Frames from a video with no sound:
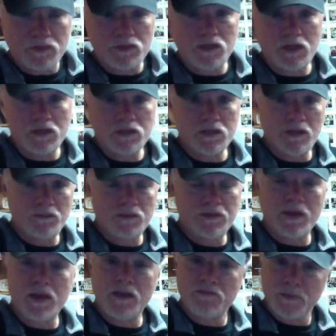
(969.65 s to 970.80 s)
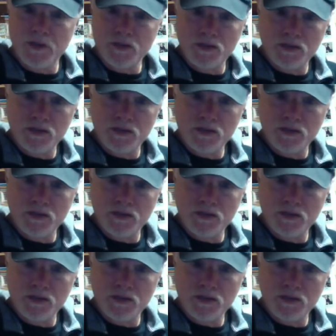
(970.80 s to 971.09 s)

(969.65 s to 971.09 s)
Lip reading: C 7th to F major